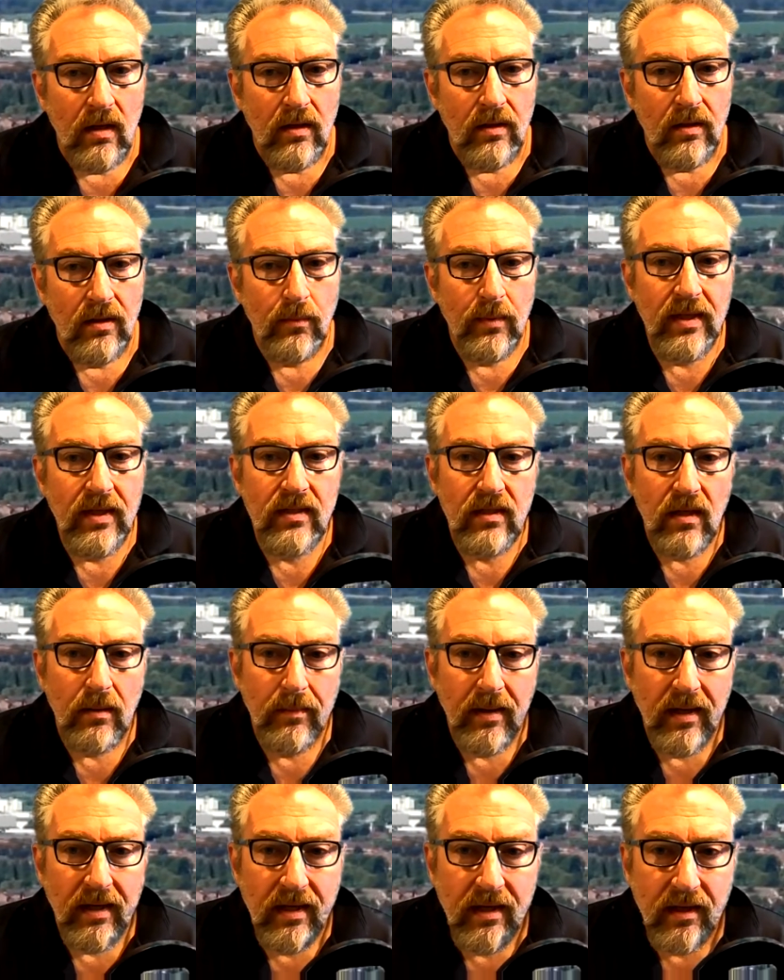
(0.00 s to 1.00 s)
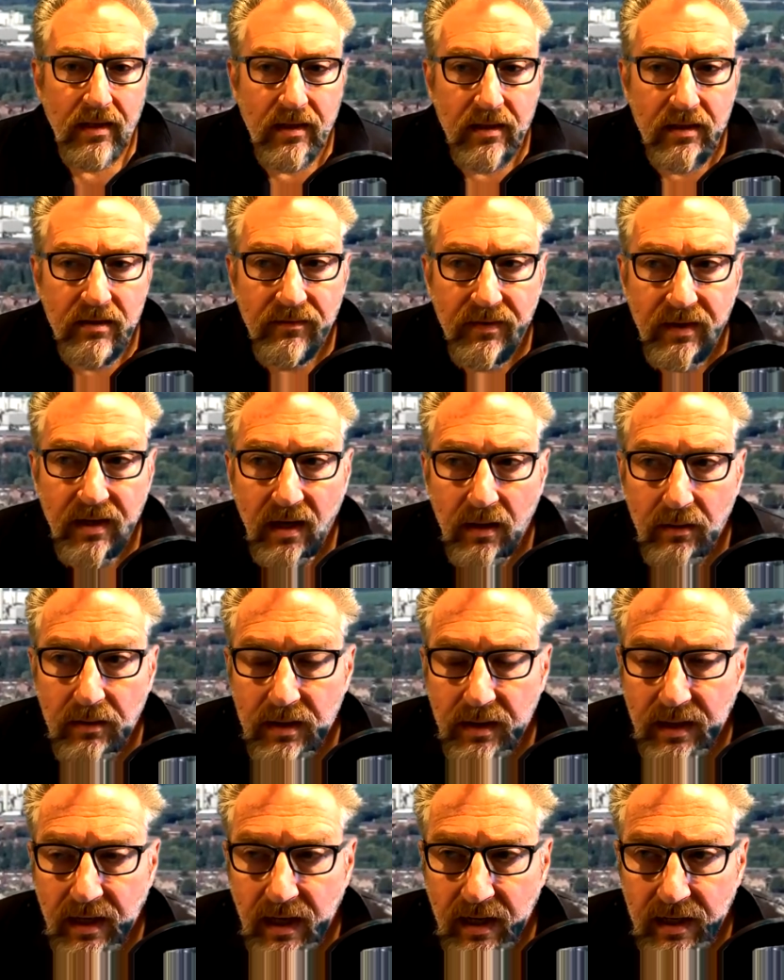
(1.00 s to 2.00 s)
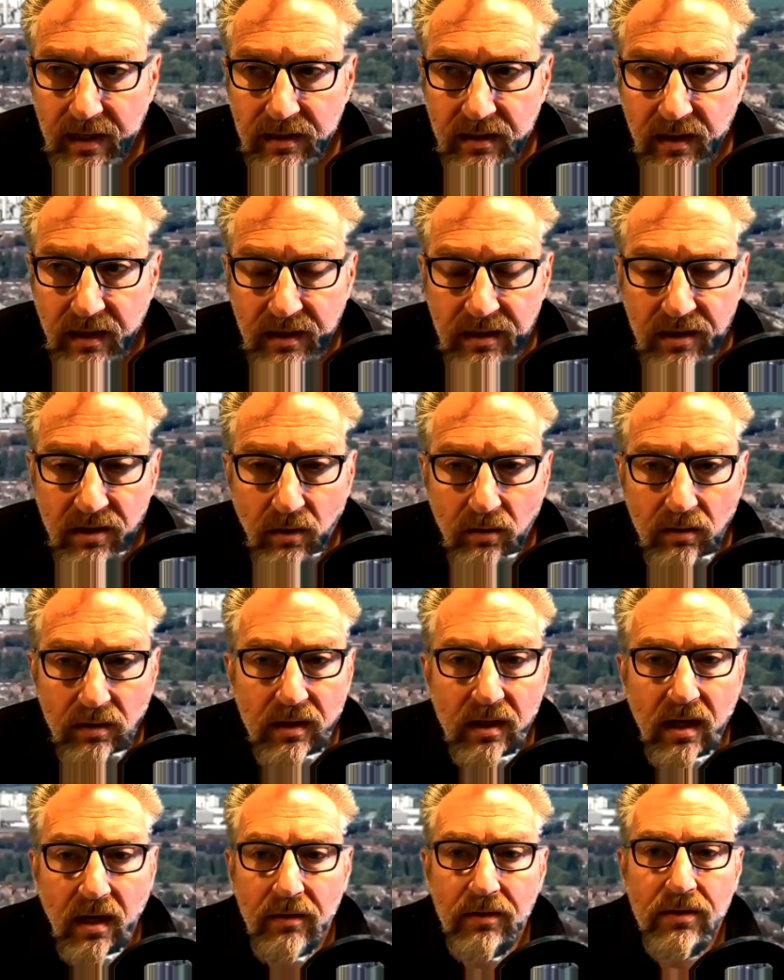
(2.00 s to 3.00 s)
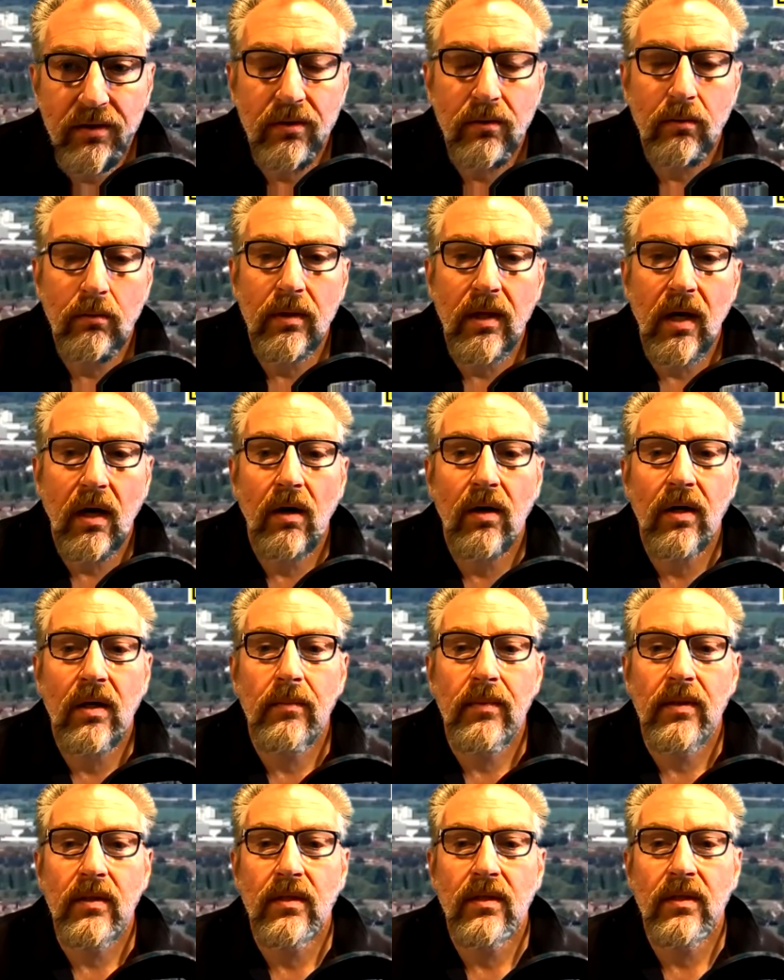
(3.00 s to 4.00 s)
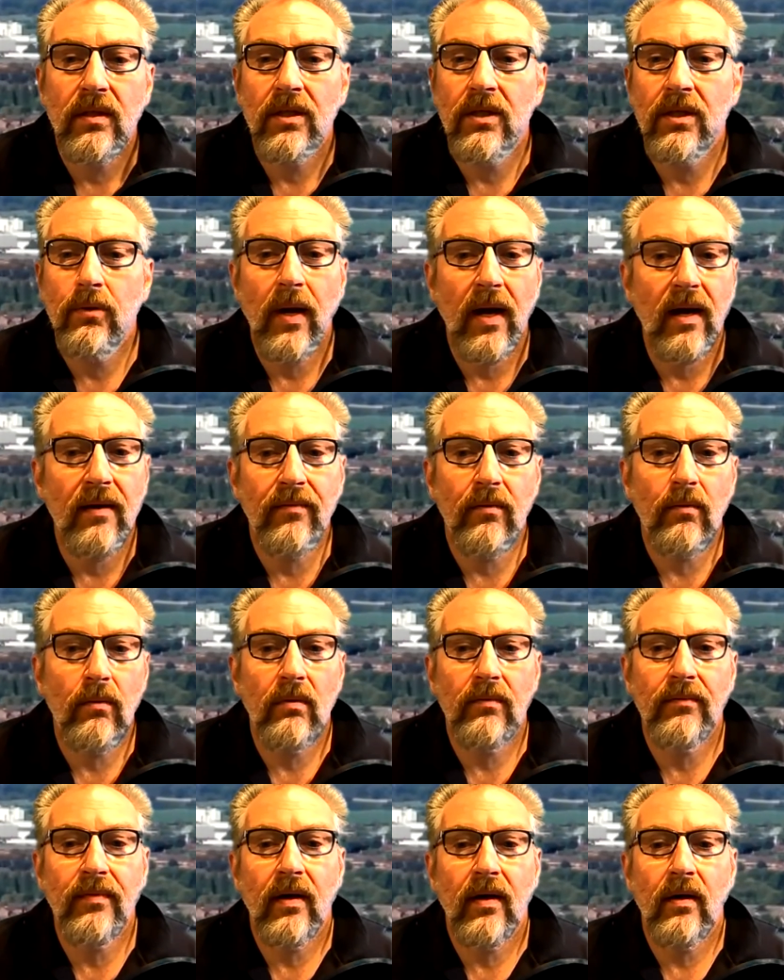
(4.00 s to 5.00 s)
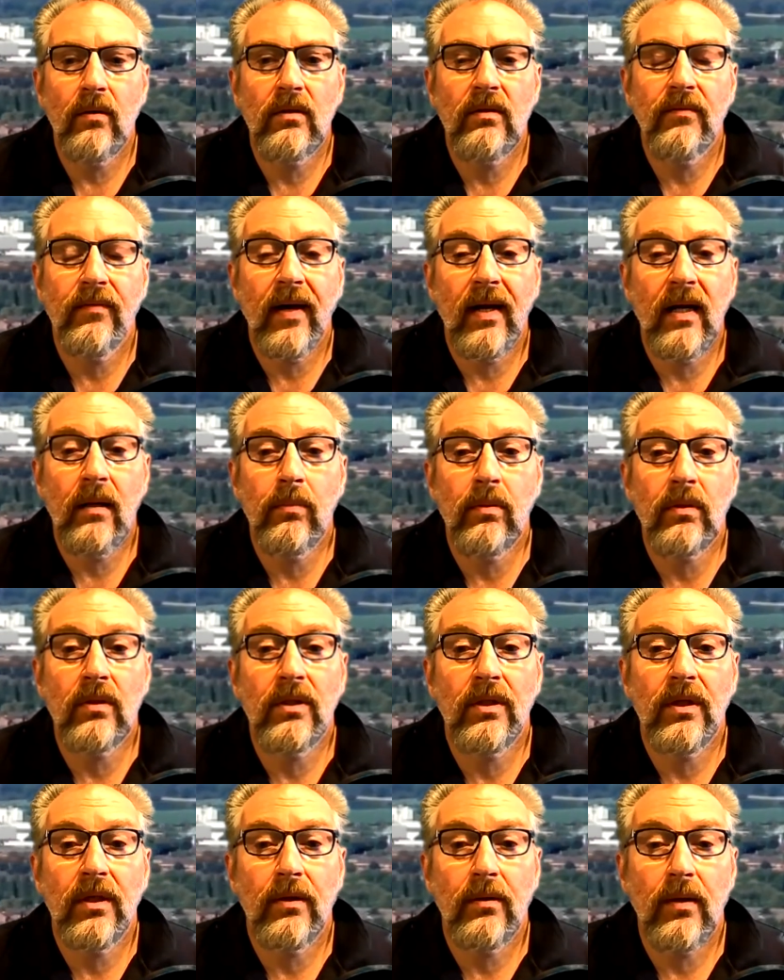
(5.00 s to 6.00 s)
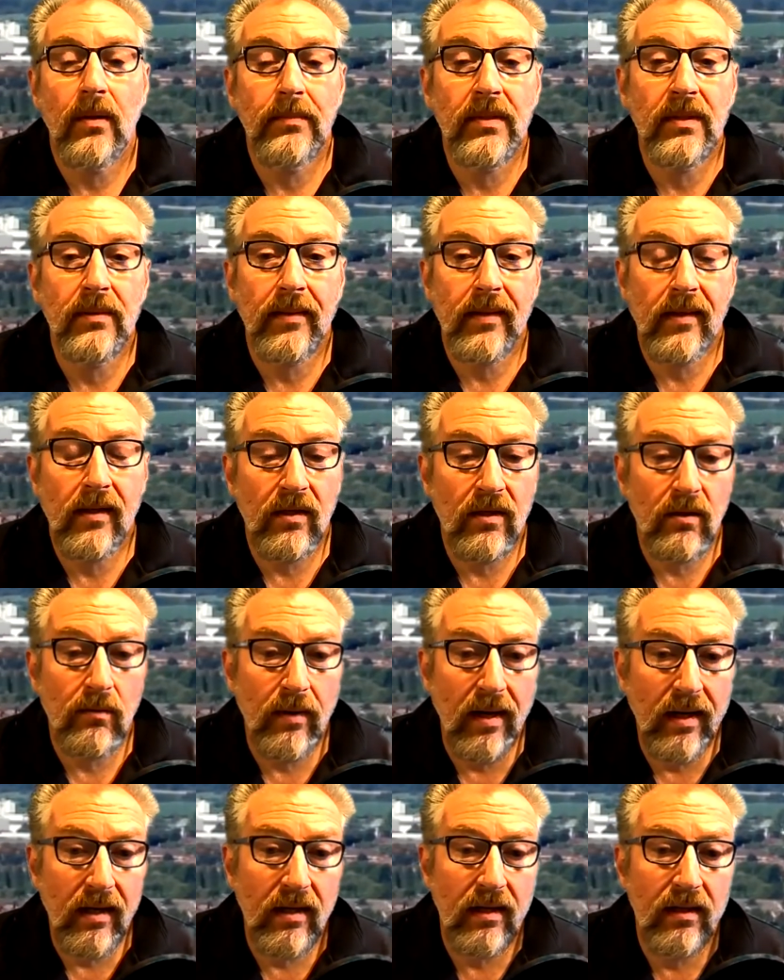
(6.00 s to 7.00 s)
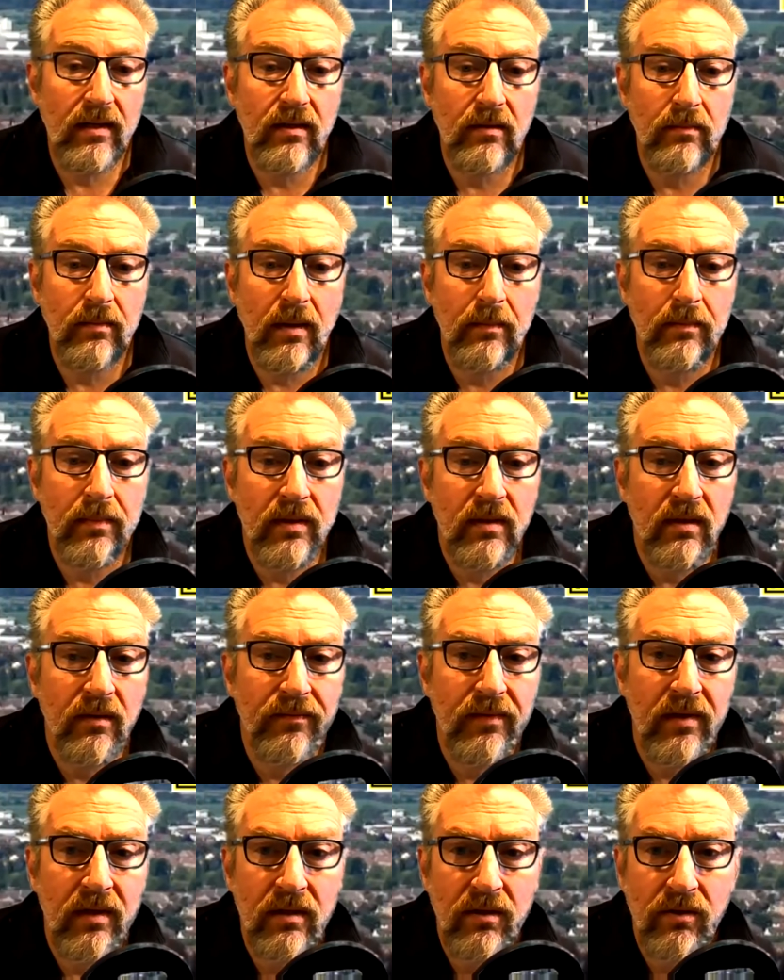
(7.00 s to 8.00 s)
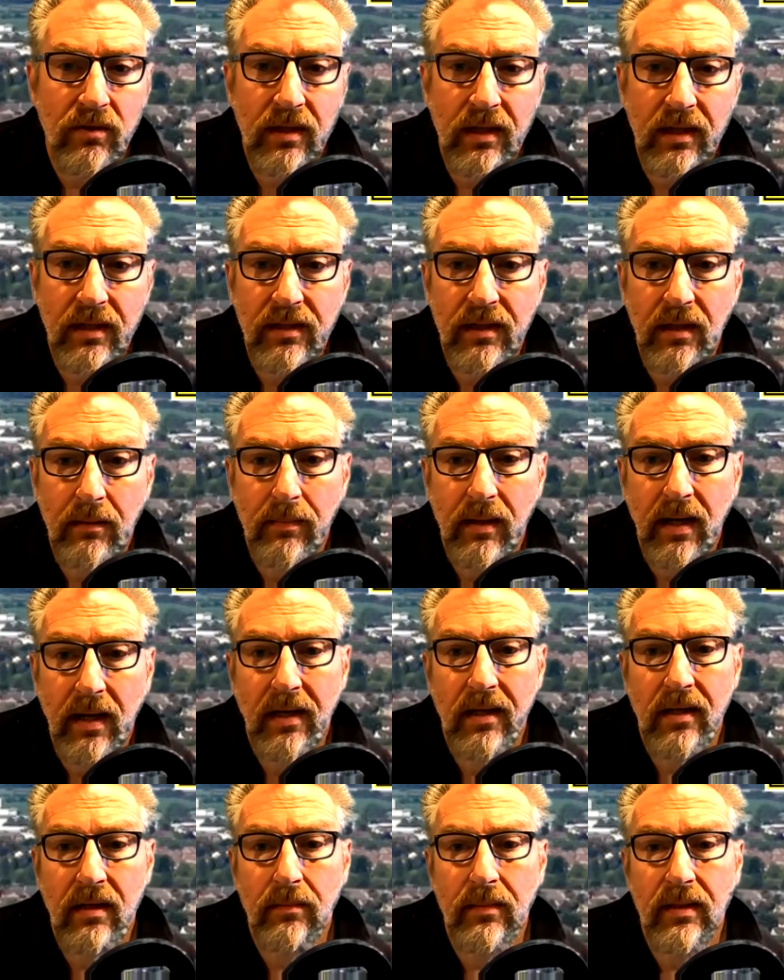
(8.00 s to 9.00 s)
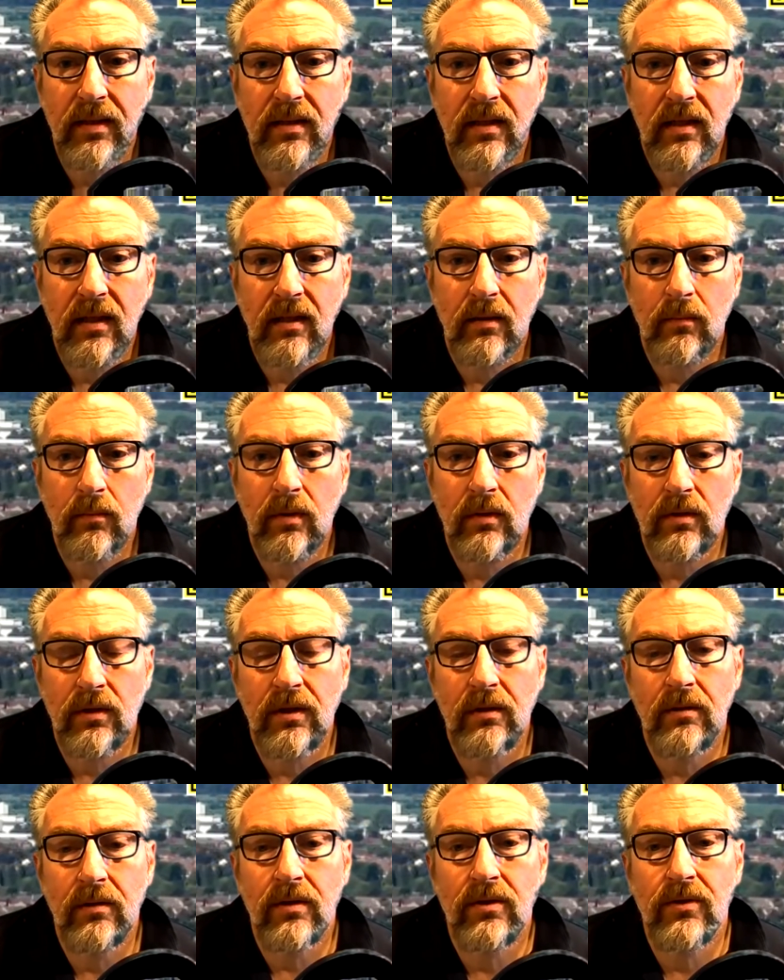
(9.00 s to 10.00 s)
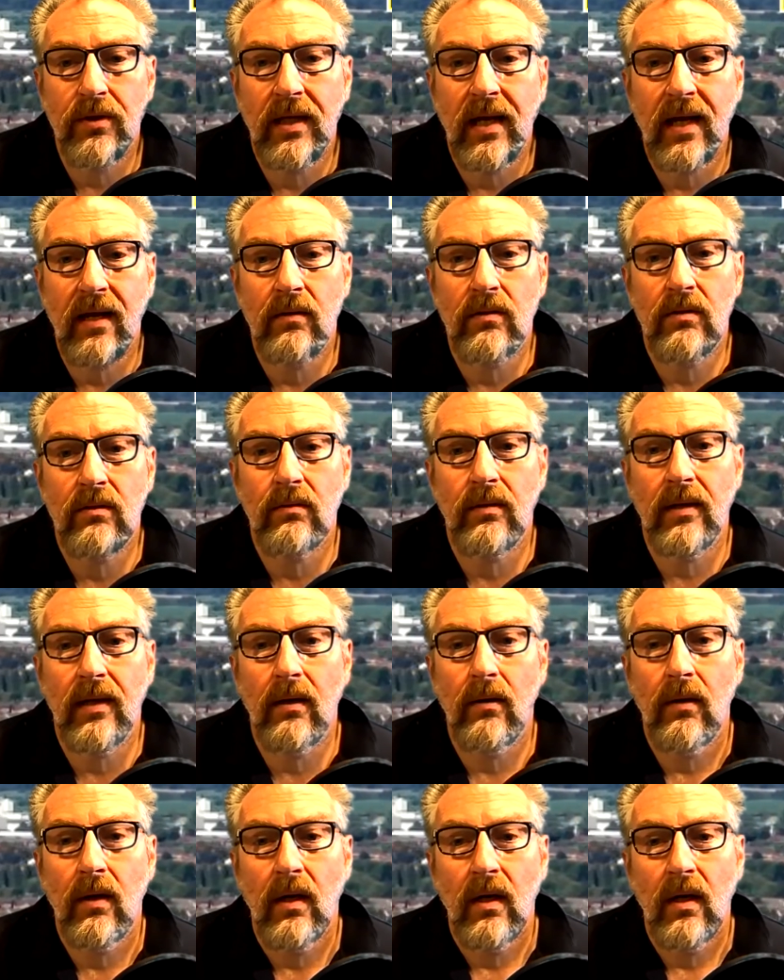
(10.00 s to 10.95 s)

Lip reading: The reason I'm making this video today is not to go through all the arguments. You have all of those available to you. I'm speaking directly to members of the Strategic Planning Committee at Wiltshire Unitary Council now.